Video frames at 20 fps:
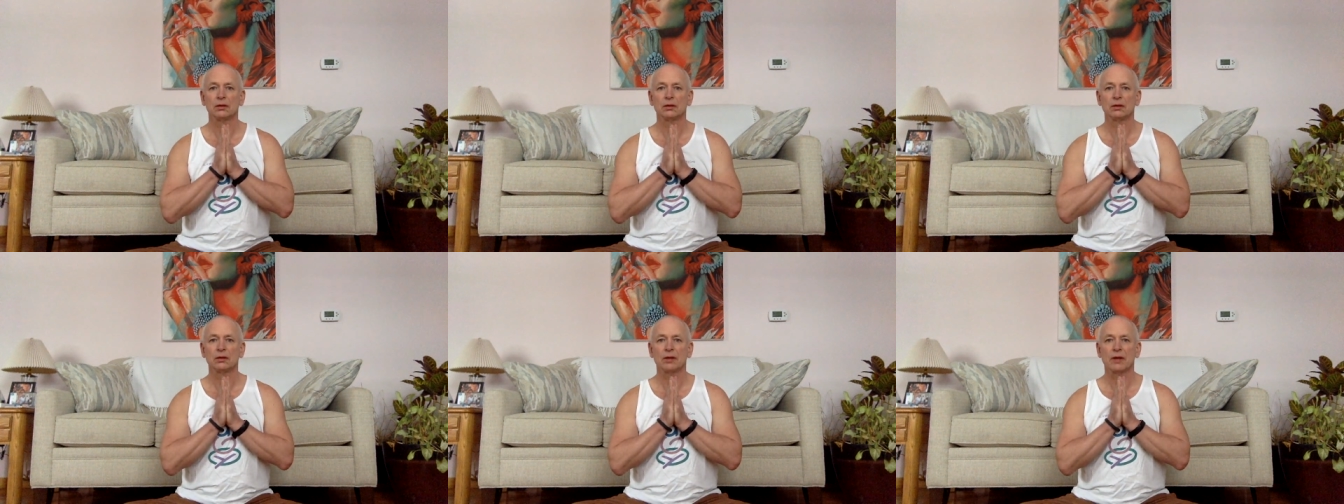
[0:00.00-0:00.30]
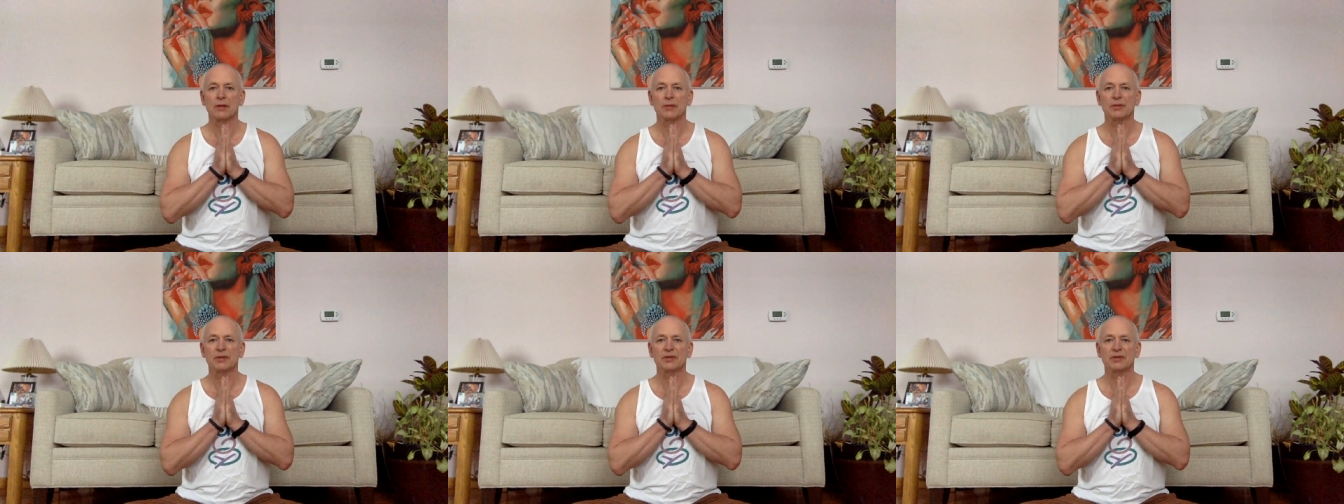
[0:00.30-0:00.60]

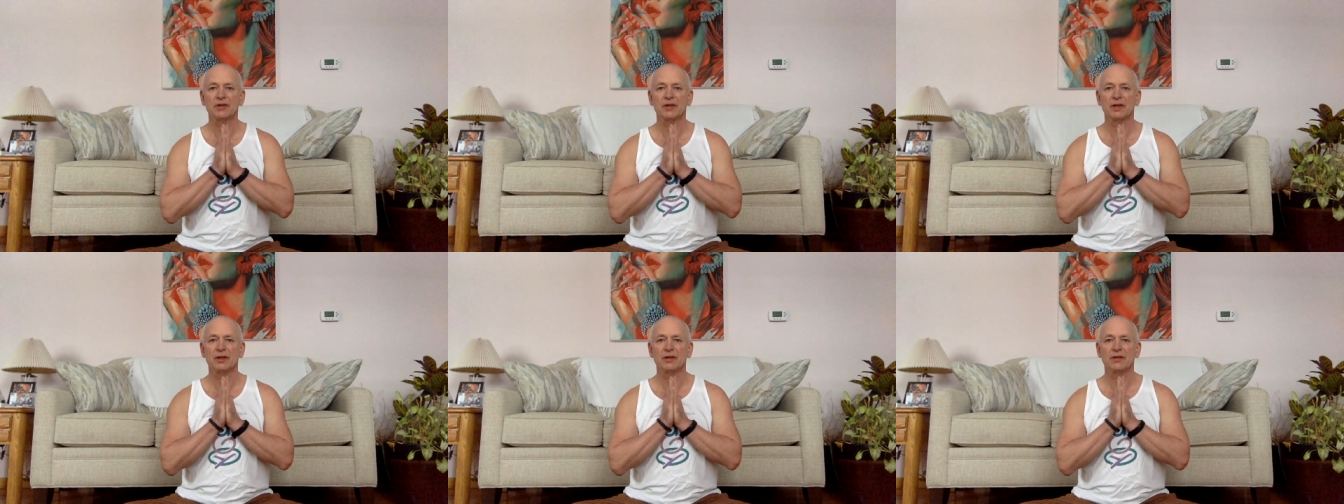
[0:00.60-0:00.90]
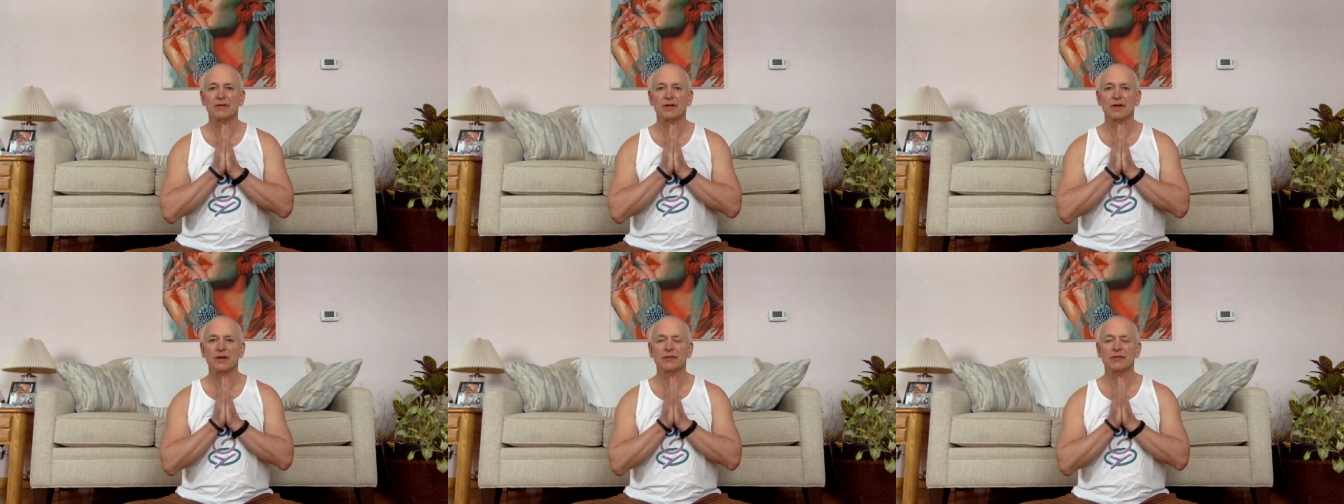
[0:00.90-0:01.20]
Namaste,
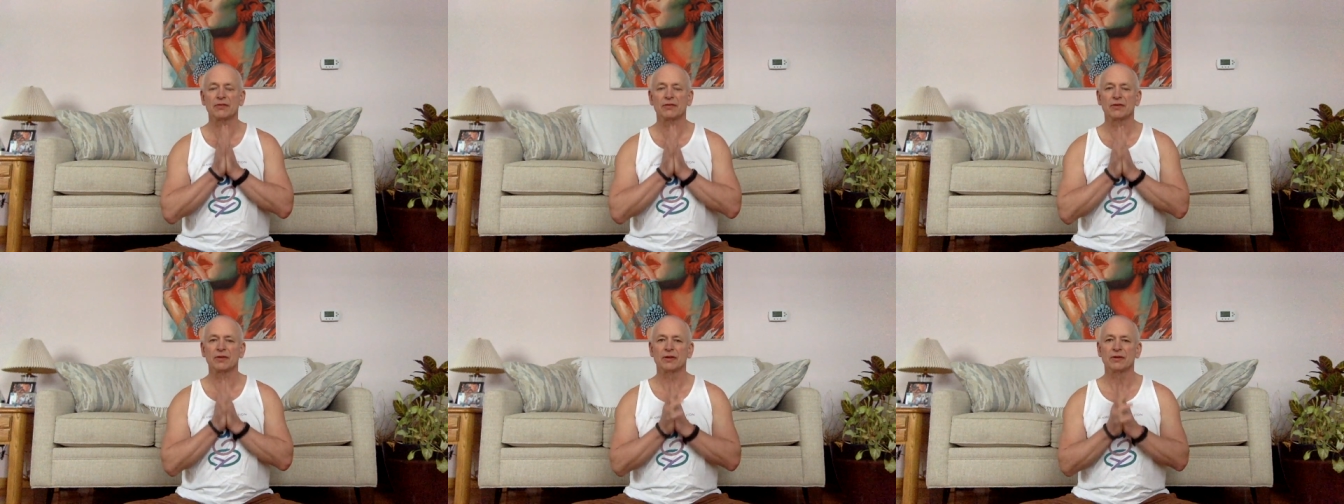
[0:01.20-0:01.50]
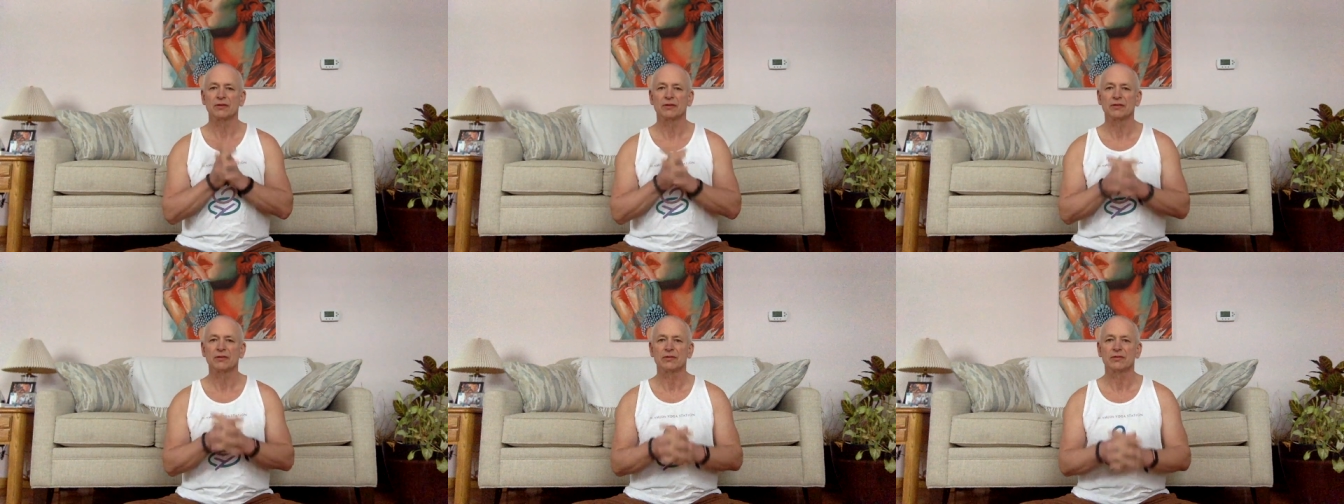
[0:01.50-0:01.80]
Divine
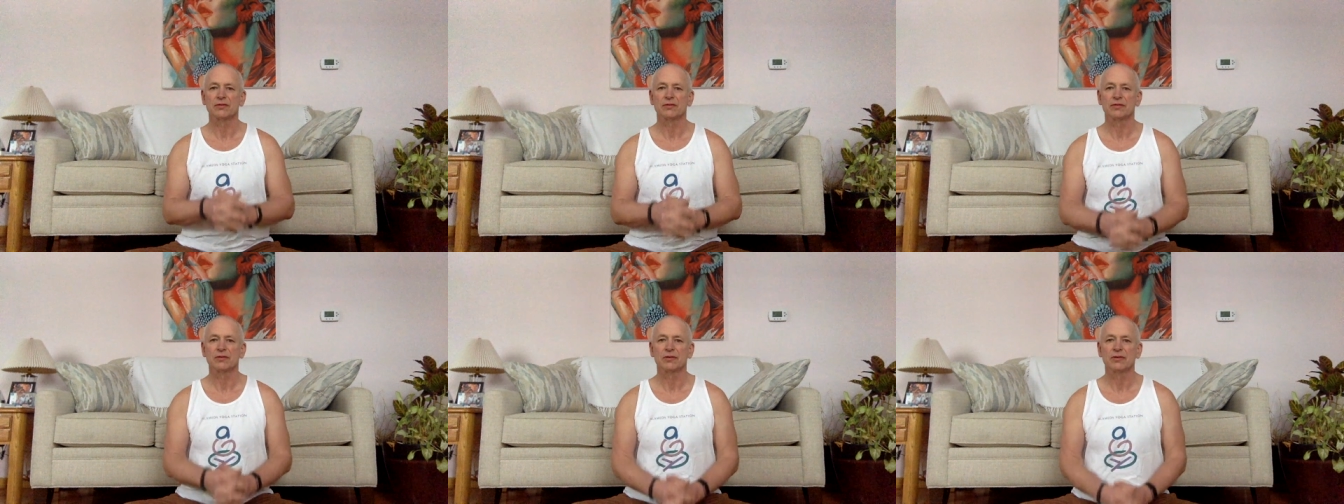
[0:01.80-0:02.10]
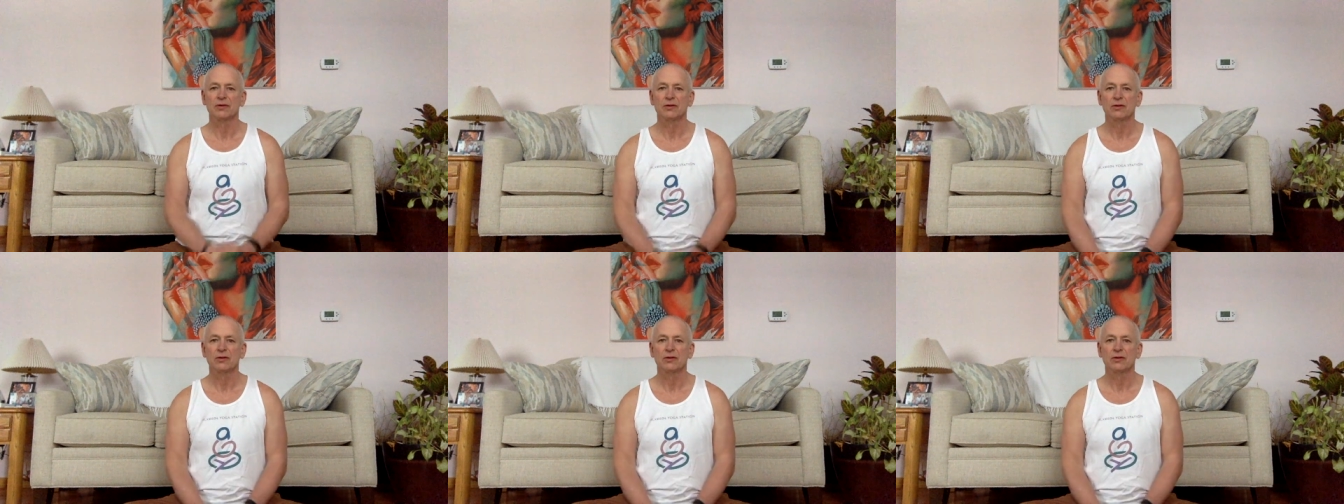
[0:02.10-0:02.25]
Friends.